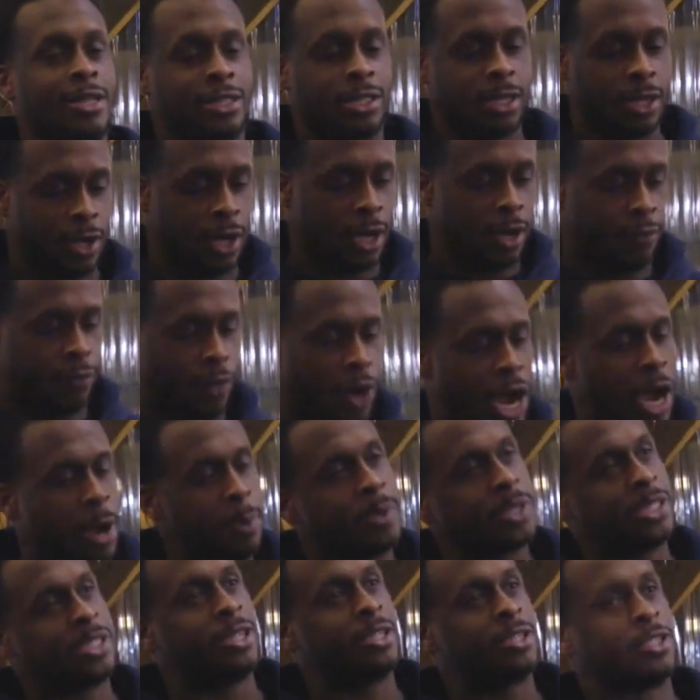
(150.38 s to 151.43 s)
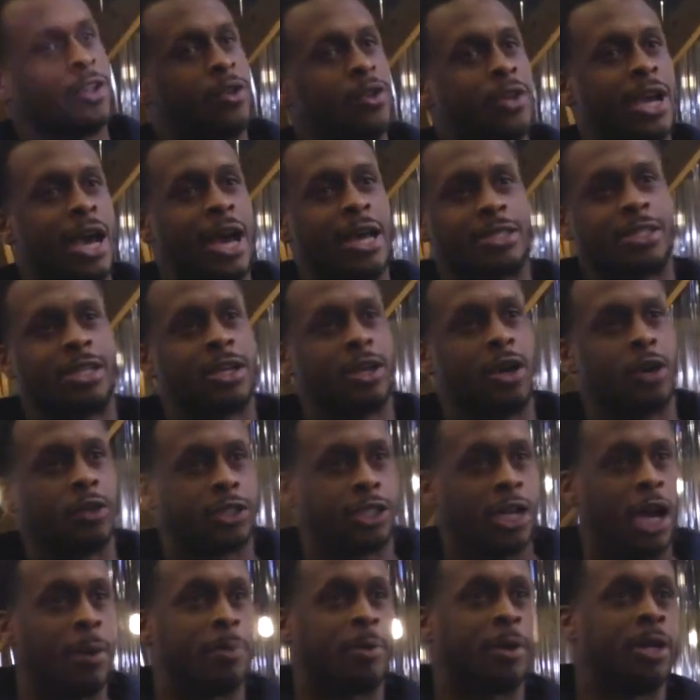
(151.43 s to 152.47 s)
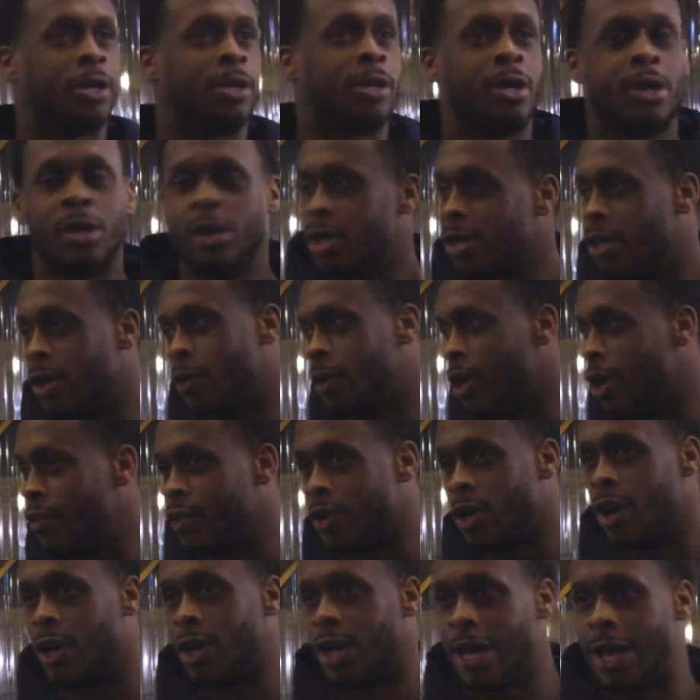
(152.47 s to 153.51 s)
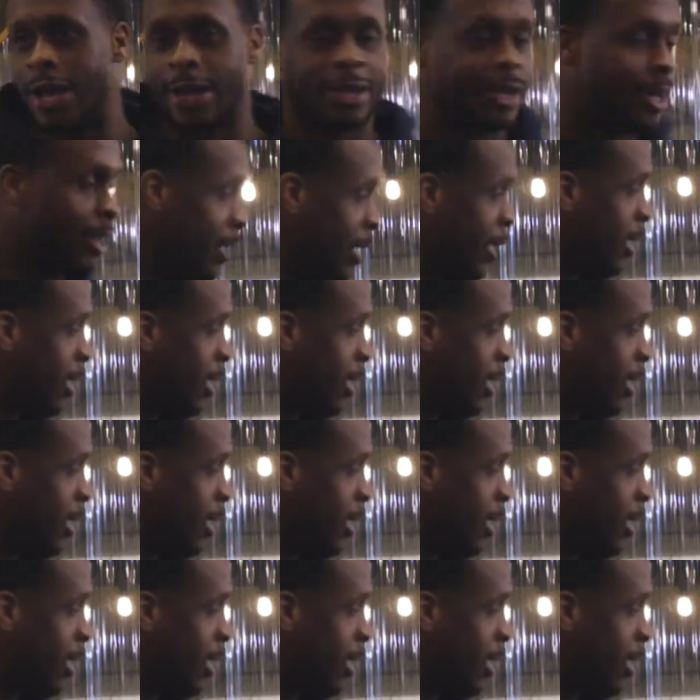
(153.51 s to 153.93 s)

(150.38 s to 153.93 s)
give back, you know, regardless of your position or status, but to